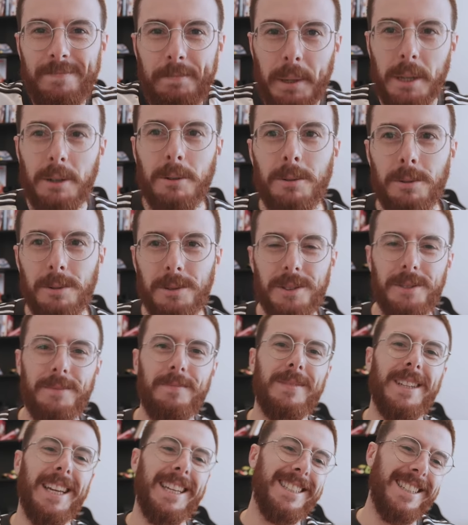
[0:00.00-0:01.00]
build,
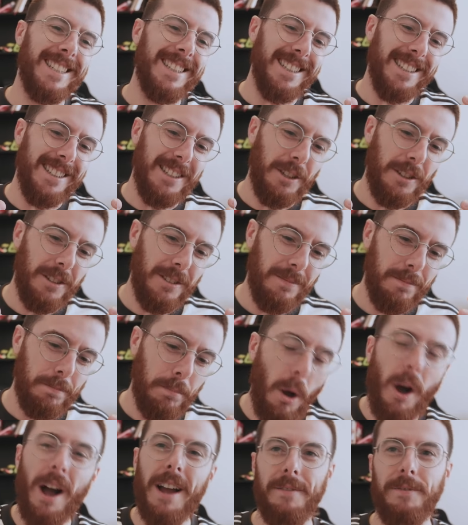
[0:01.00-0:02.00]
it didn't
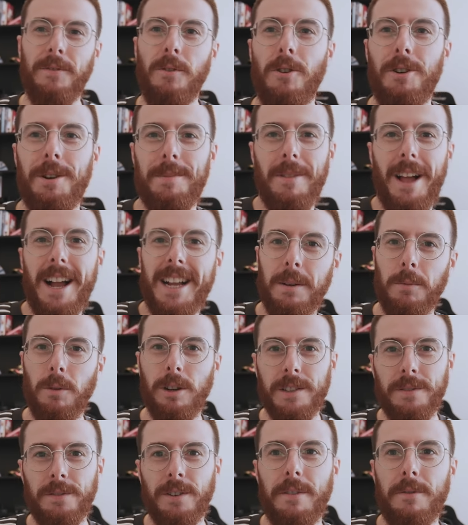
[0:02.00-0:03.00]
bite for him like it
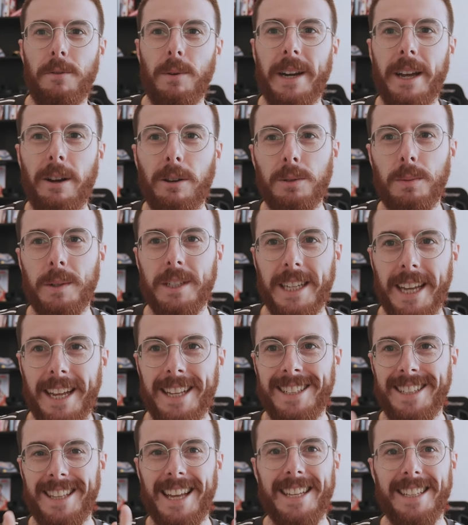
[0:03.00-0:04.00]
was for everyone else when you get
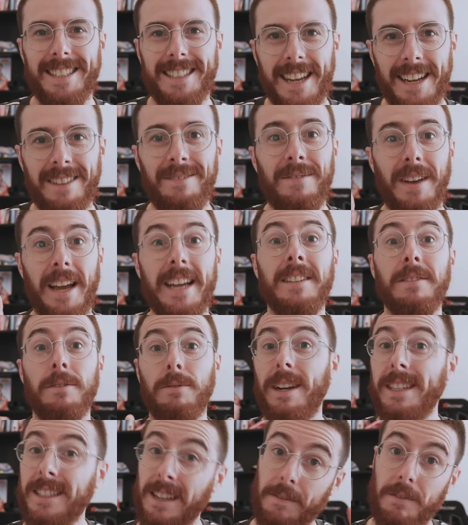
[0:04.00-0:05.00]
into that second phase of the
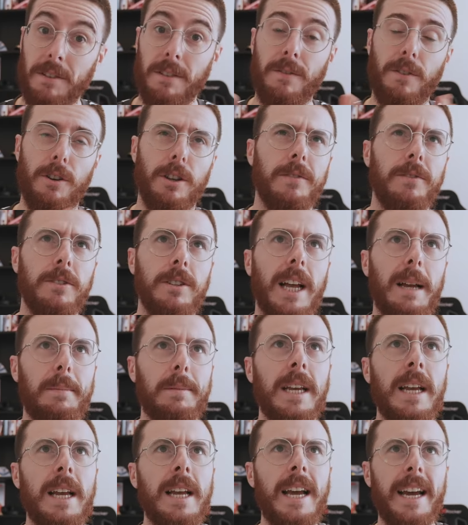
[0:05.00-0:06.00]
race after the first few laps.
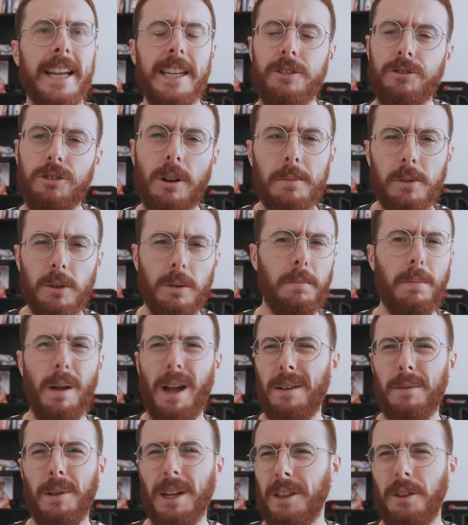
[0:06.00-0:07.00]
he's dropped on
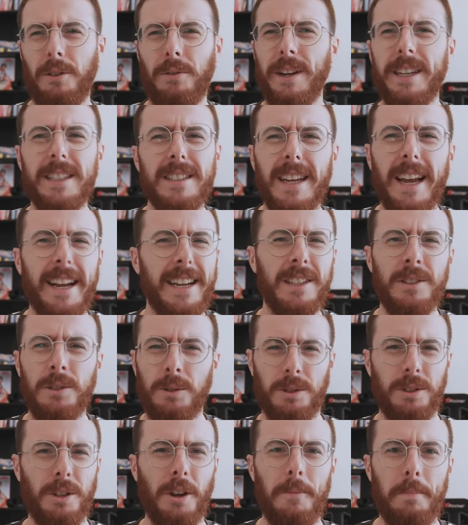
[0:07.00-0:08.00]
about like three seconds
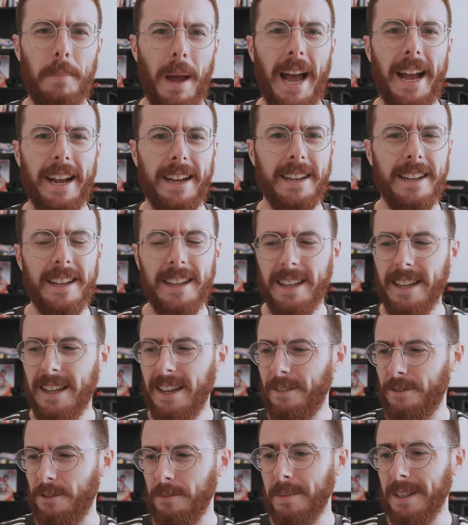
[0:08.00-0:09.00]
or so back
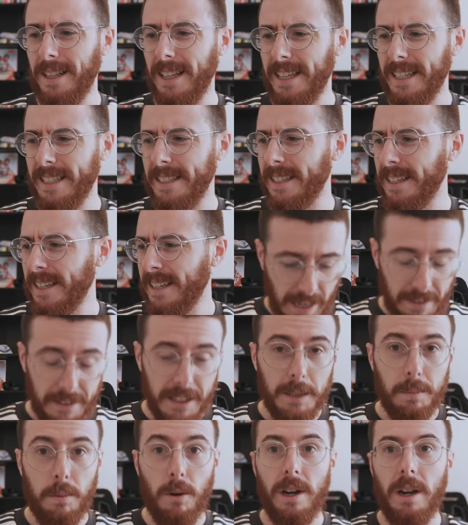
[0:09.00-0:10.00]
from the lead. Now, at
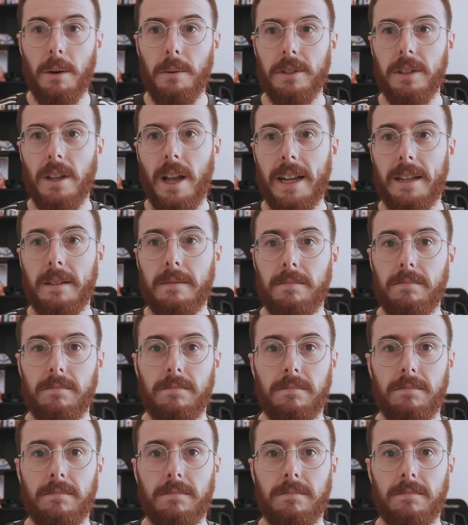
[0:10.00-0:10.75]
this point, I was like,